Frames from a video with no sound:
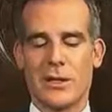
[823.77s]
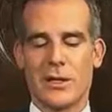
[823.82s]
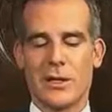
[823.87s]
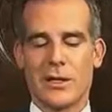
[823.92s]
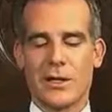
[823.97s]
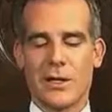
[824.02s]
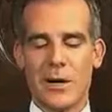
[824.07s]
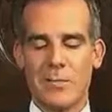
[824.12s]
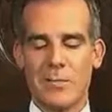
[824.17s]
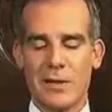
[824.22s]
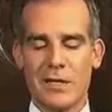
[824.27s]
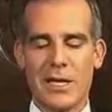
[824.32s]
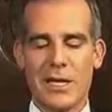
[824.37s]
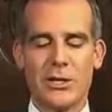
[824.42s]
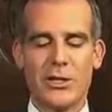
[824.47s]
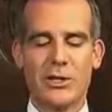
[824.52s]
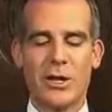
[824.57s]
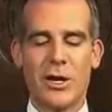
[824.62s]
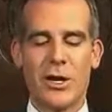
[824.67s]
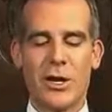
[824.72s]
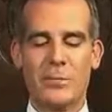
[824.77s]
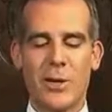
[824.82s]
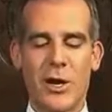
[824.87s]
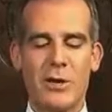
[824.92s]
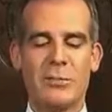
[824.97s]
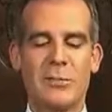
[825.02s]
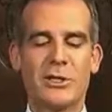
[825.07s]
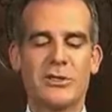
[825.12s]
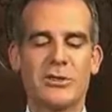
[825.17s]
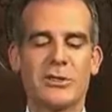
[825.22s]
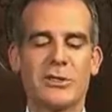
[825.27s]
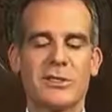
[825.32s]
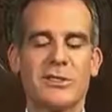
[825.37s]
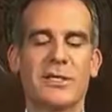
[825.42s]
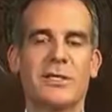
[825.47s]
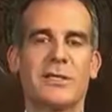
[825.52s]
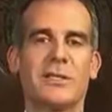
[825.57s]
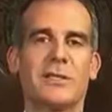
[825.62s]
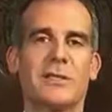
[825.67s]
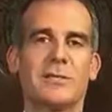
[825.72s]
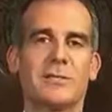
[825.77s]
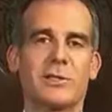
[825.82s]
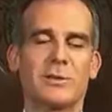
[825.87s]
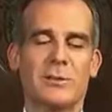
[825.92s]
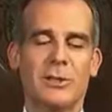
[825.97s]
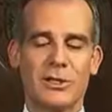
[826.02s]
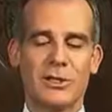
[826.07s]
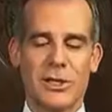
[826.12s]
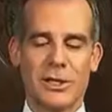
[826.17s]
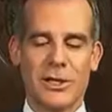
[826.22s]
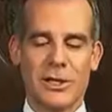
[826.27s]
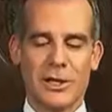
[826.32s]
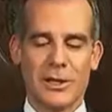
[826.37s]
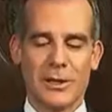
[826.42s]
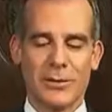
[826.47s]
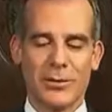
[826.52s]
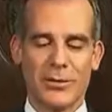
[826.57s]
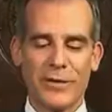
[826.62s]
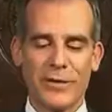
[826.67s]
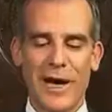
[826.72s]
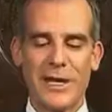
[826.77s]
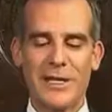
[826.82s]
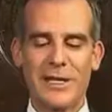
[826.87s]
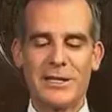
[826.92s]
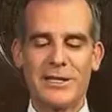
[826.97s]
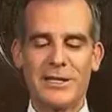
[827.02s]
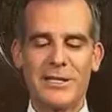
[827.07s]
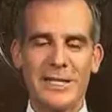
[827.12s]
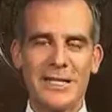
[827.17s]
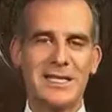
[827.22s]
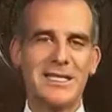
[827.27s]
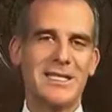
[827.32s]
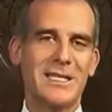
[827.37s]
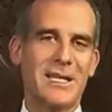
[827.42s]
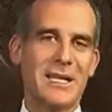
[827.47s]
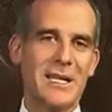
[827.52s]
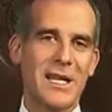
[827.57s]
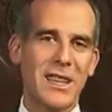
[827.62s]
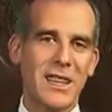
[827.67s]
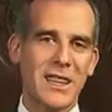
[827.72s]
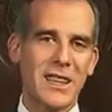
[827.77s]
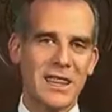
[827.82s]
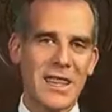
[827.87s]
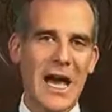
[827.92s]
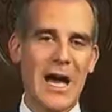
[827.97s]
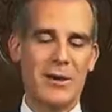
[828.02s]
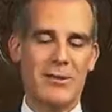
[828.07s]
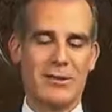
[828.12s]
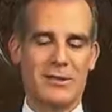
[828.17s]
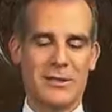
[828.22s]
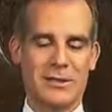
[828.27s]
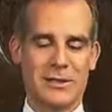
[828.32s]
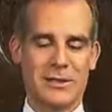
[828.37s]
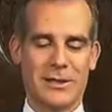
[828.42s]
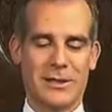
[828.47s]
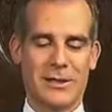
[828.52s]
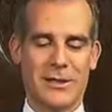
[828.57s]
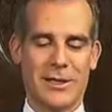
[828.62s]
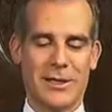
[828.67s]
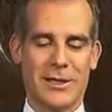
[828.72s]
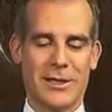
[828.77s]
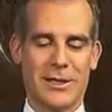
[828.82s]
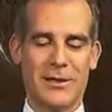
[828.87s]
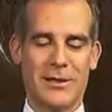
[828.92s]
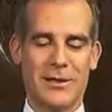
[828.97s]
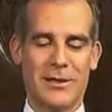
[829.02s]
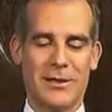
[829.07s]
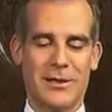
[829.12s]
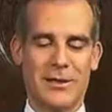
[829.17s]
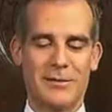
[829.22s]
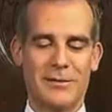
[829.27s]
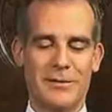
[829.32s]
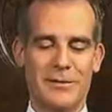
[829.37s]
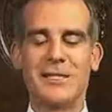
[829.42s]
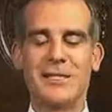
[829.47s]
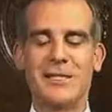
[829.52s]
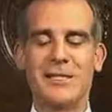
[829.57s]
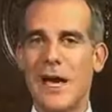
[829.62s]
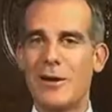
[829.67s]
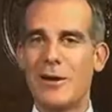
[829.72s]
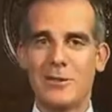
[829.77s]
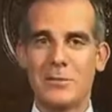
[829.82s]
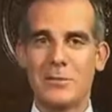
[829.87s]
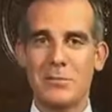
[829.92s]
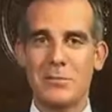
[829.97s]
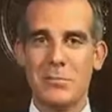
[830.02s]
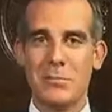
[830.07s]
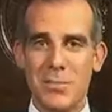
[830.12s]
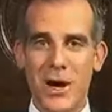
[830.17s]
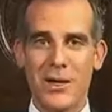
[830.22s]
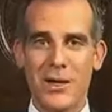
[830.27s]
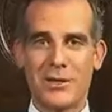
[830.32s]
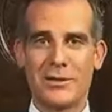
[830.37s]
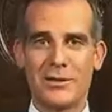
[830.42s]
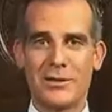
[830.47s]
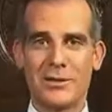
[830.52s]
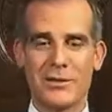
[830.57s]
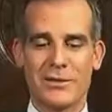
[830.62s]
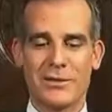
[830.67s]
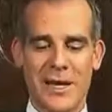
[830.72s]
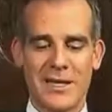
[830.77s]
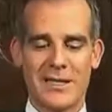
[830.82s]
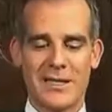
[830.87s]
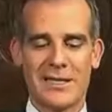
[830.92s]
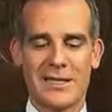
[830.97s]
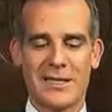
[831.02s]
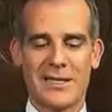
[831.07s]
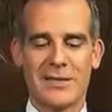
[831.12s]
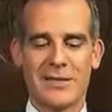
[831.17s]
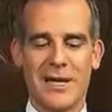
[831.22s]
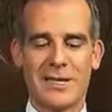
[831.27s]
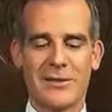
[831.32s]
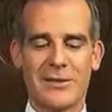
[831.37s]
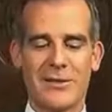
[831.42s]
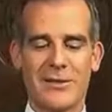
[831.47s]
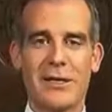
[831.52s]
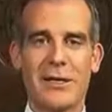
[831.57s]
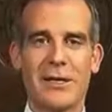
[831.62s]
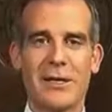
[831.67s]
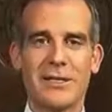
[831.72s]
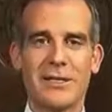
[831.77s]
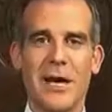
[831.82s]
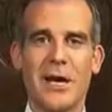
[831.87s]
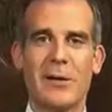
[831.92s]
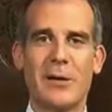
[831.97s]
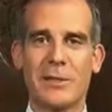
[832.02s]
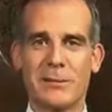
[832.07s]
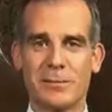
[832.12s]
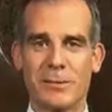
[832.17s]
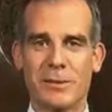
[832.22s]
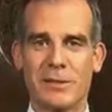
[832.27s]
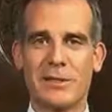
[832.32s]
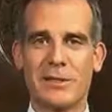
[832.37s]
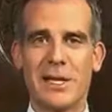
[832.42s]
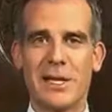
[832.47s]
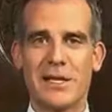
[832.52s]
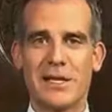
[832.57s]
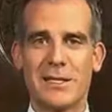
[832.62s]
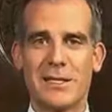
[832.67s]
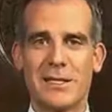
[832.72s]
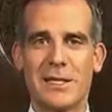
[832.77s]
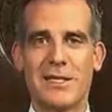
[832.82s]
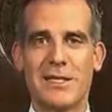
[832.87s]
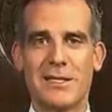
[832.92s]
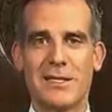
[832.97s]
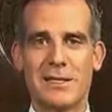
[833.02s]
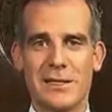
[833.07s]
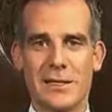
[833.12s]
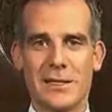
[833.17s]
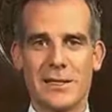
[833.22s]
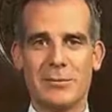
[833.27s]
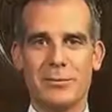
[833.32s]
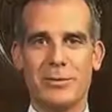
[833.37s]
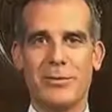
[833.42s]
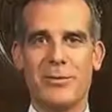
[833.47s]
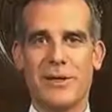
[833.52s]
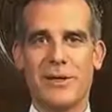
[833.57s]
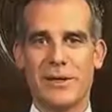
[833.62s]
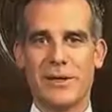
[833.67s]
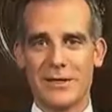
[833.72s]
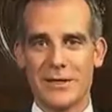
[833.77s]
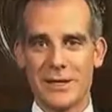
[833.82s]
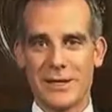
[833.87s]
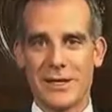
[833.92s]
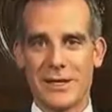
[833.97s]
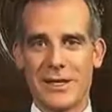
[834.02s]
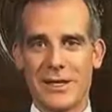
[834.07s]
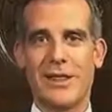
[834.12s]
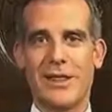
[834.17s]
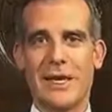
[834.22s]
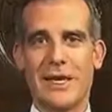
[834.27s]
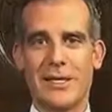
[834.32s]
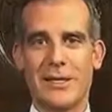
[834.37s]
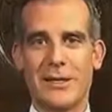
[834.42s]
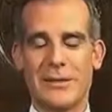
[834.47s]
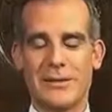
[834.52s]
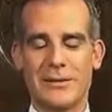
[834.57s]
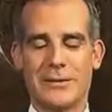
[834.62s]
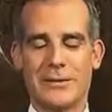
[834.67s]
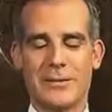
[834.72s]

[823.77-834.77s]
Companies like John Paul Mitchell Systems, which provided 16,000 gloves and 16,000 bottles of hand sanitizer to help us protect city employees. Thank you.